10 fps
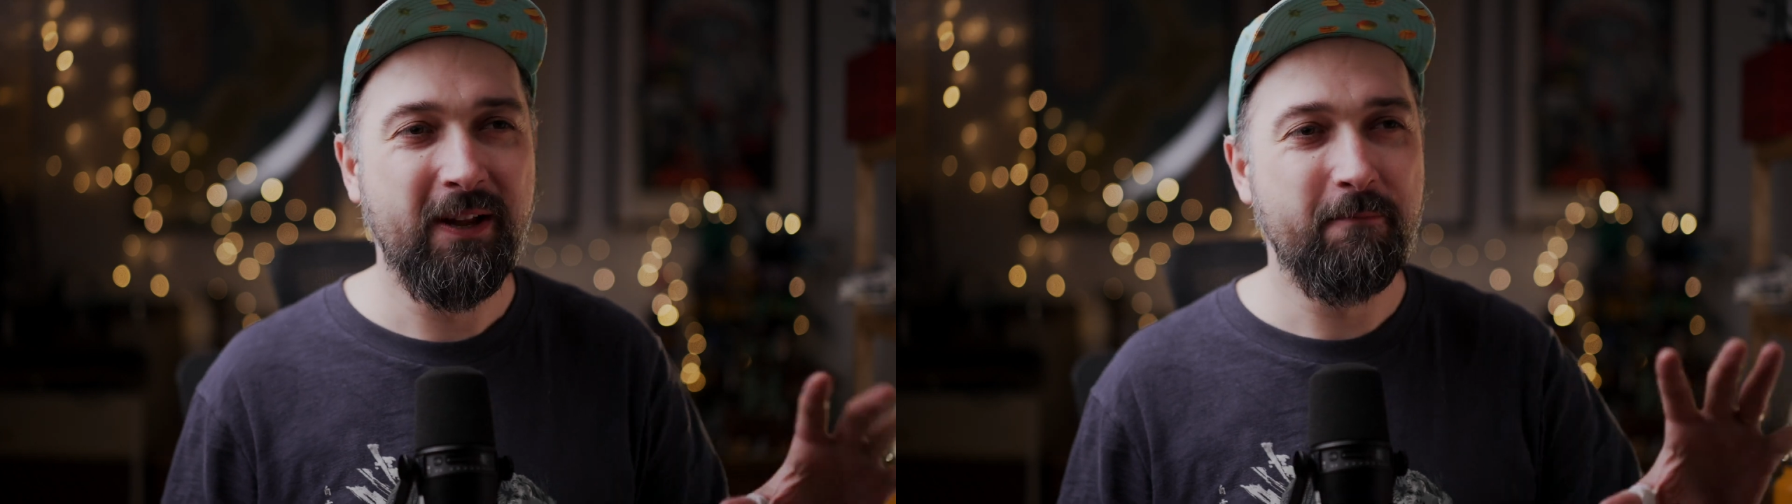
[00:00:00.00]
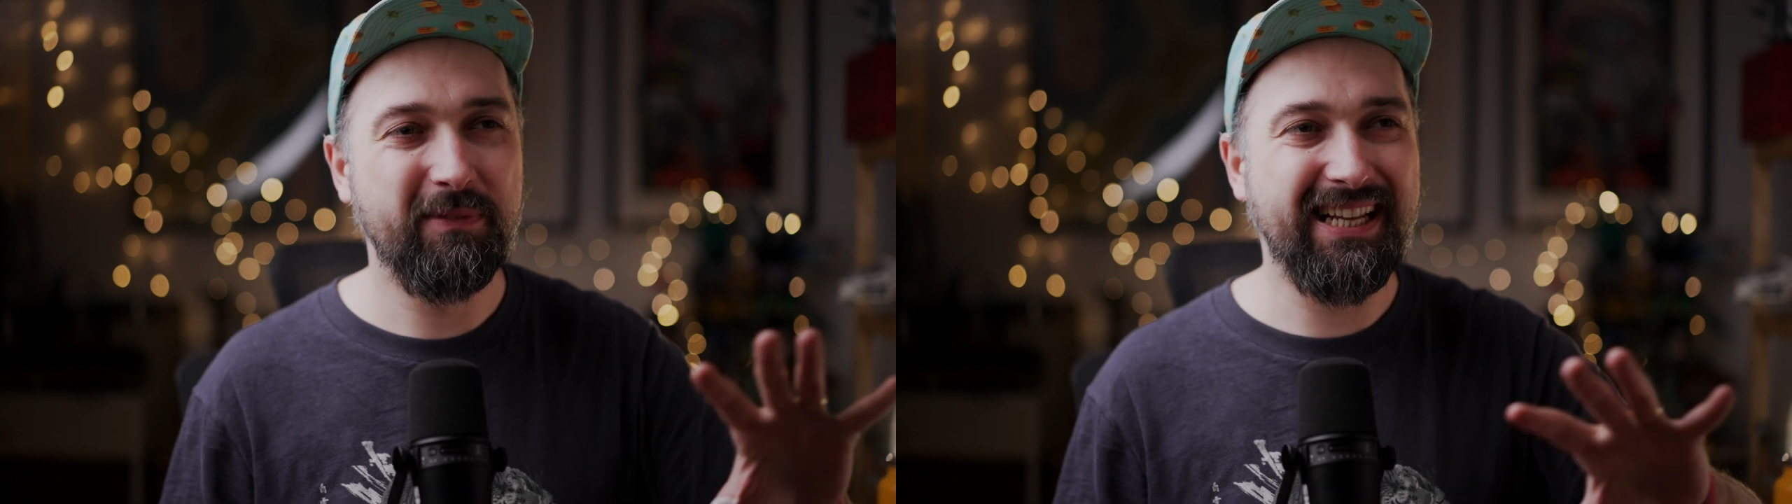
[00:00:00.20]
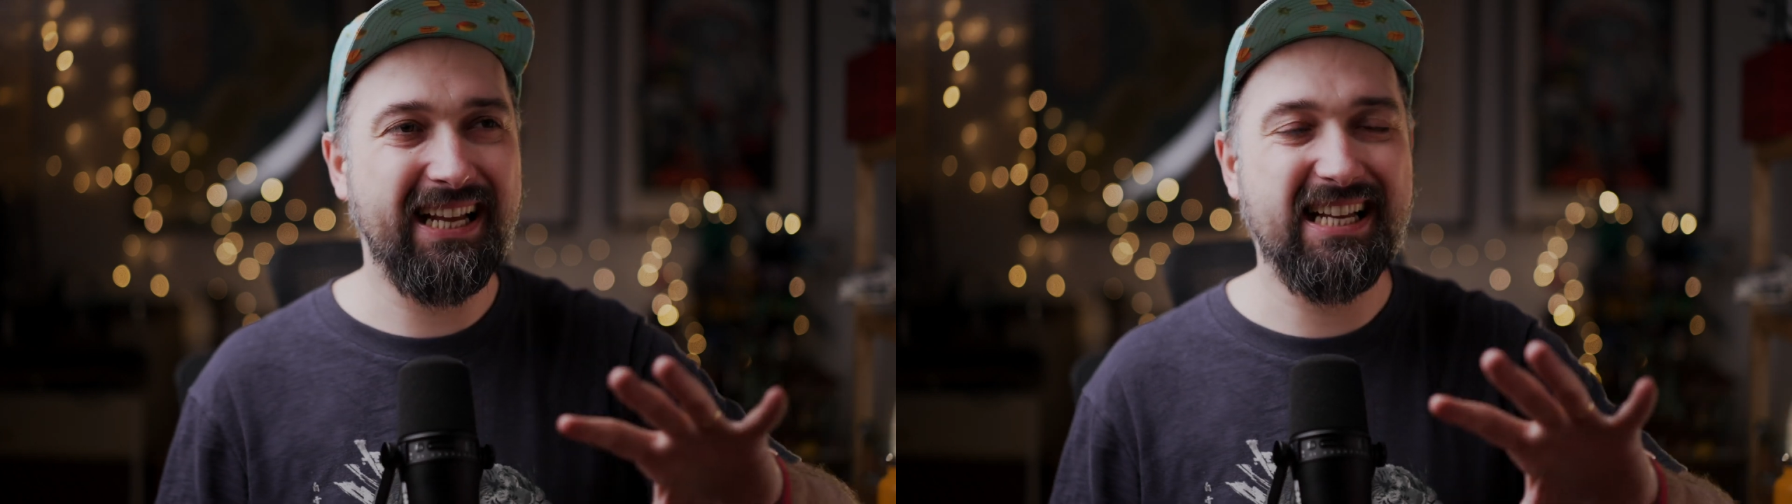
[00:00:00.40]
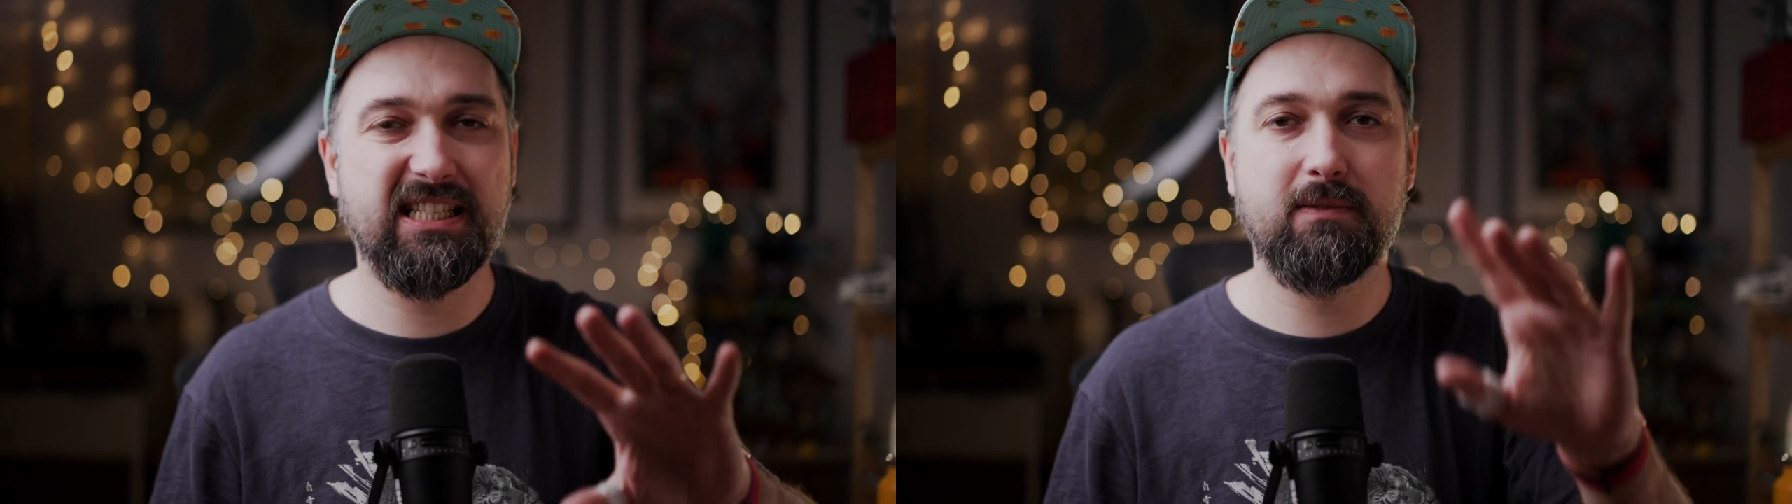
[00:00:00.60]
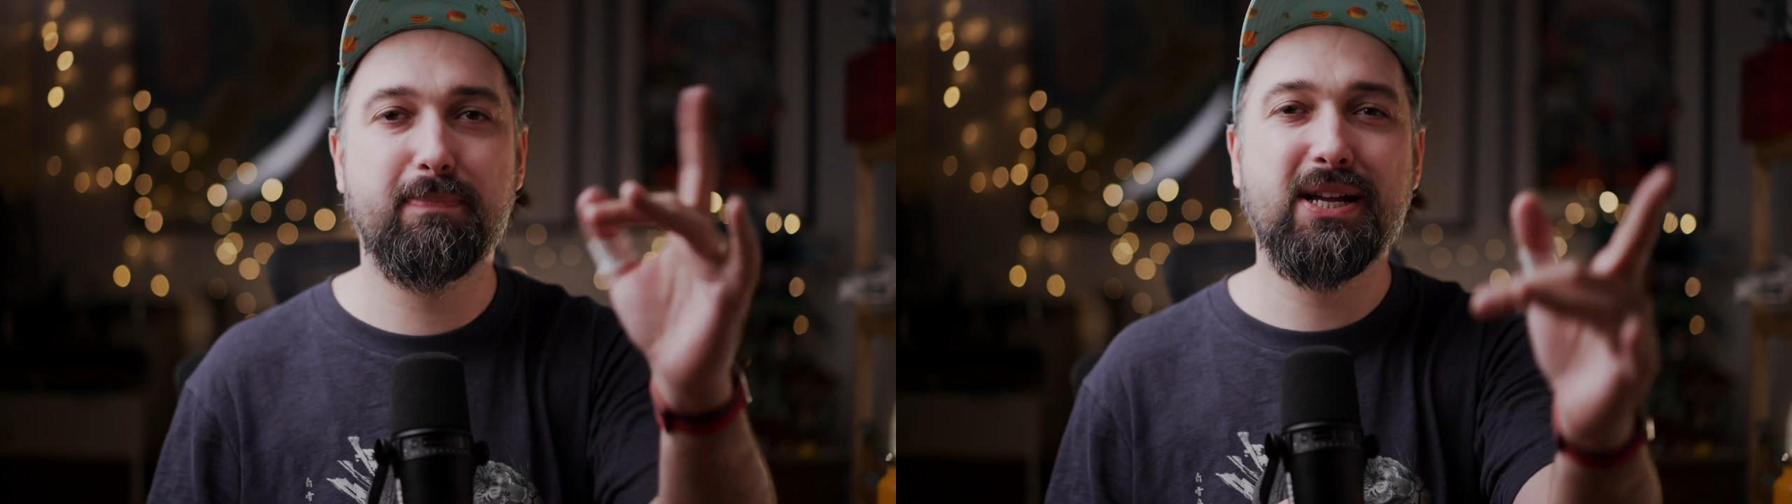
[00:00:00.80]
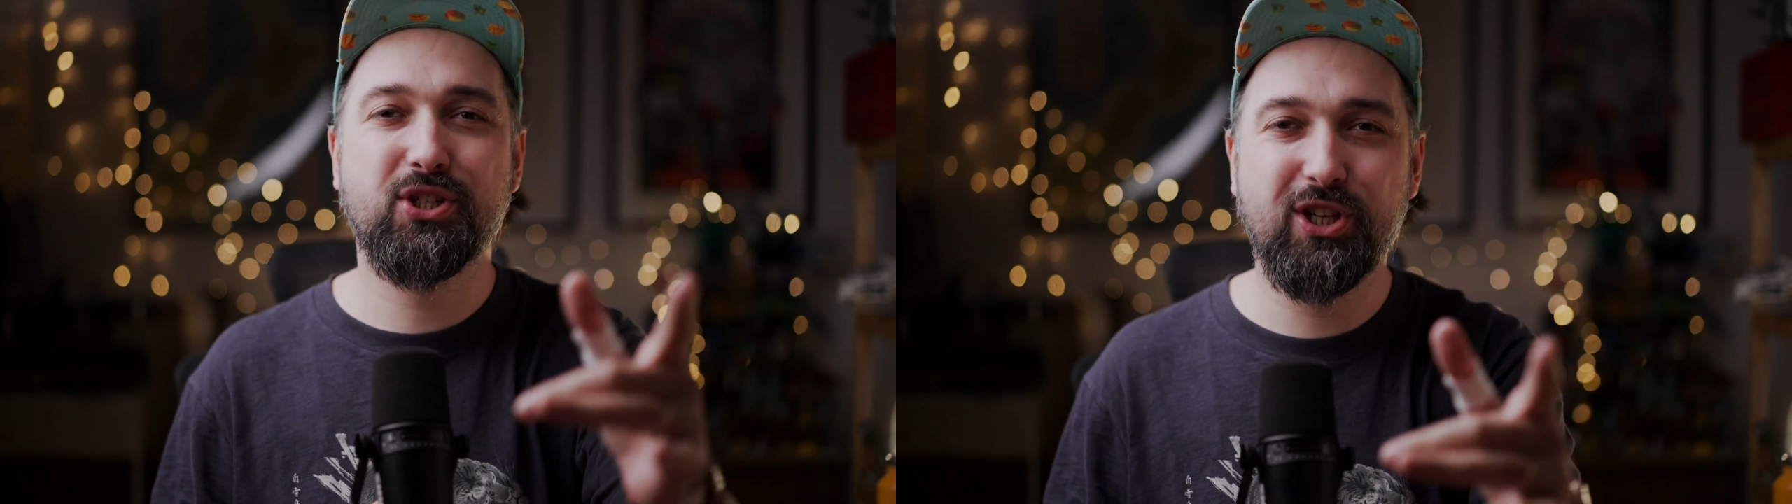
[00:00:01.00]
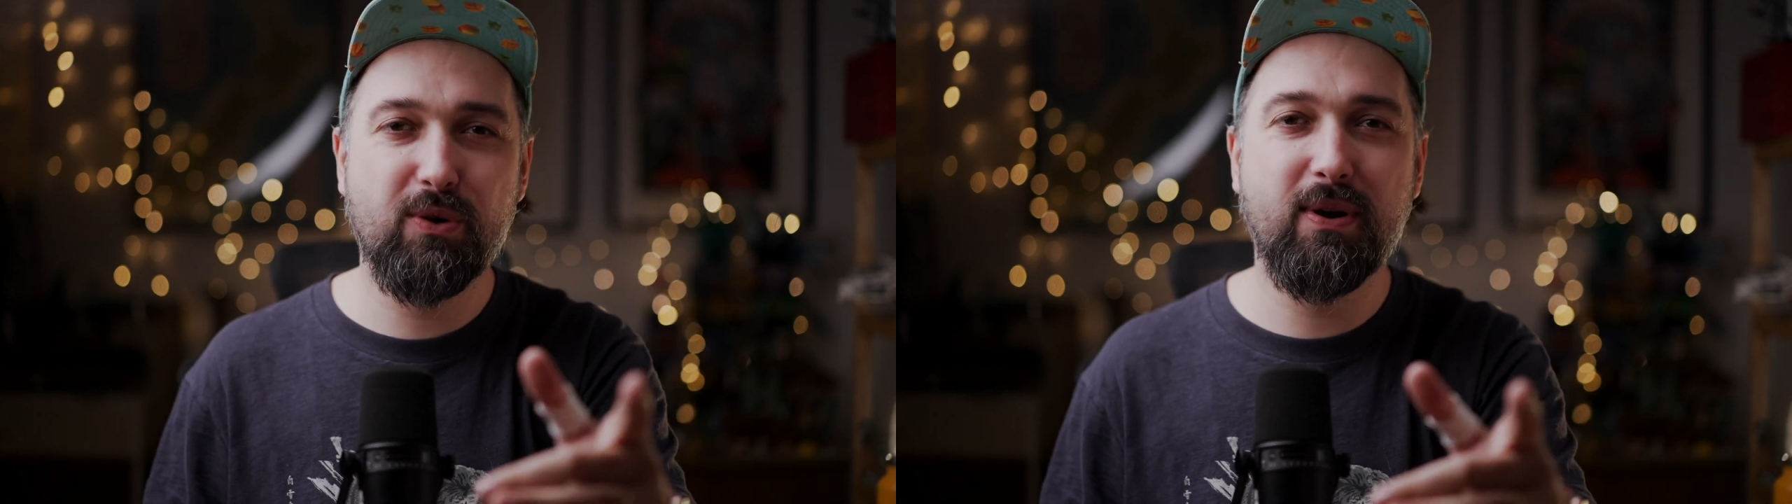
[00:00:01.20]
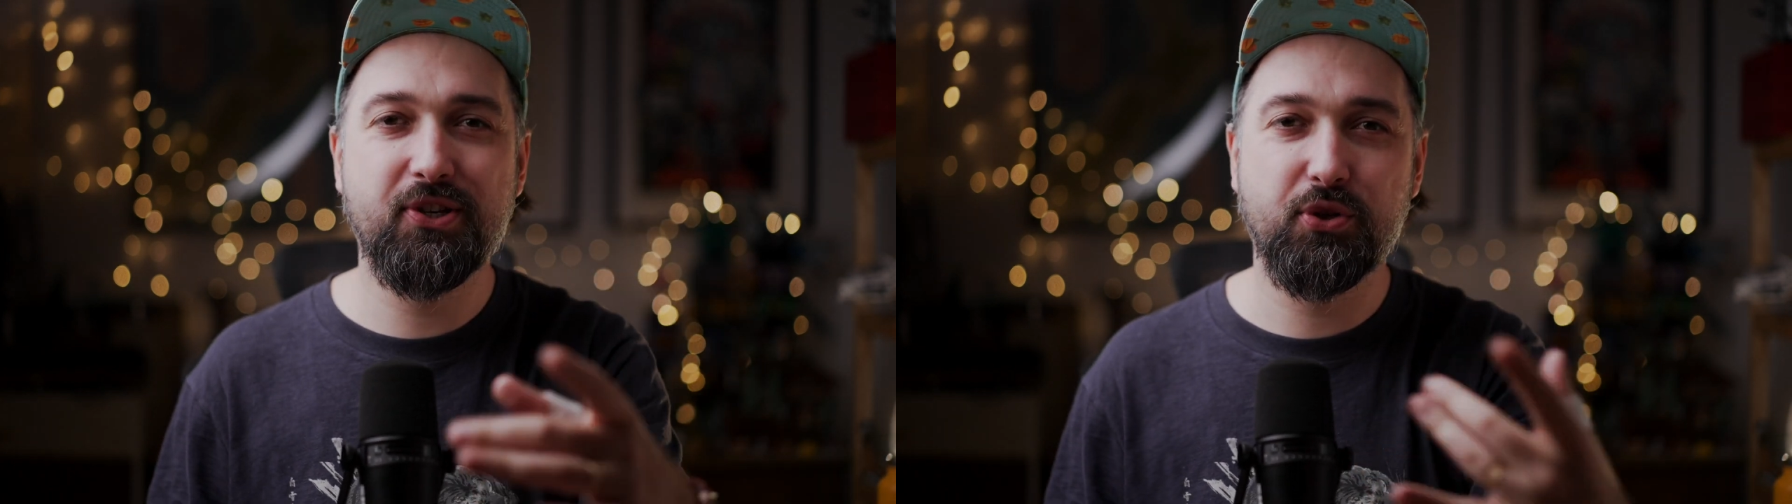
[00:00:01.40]
like especially
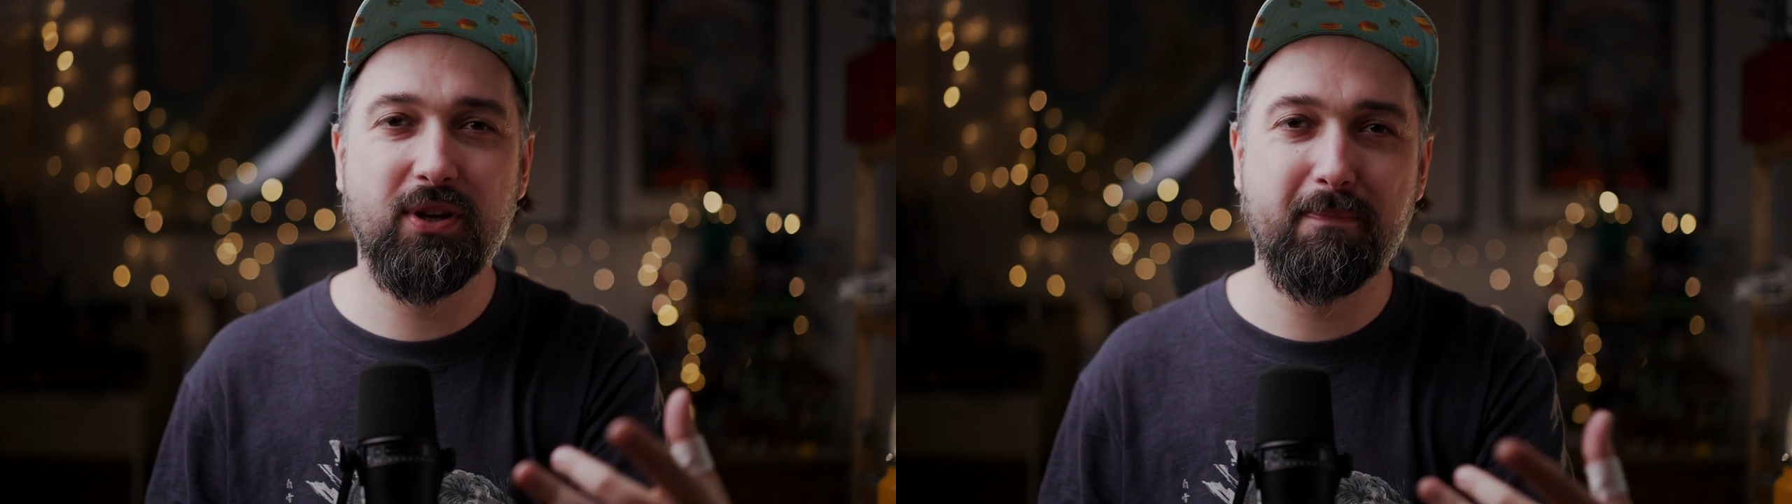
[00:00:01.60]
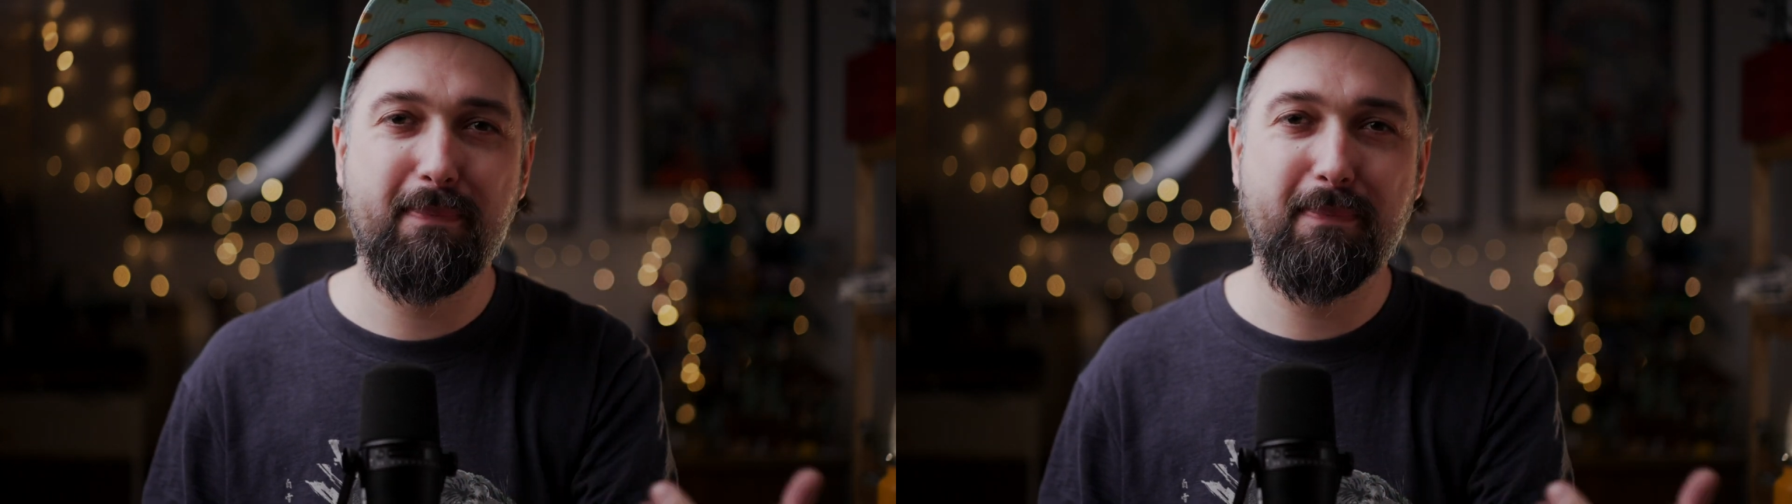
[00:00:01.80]
when shooting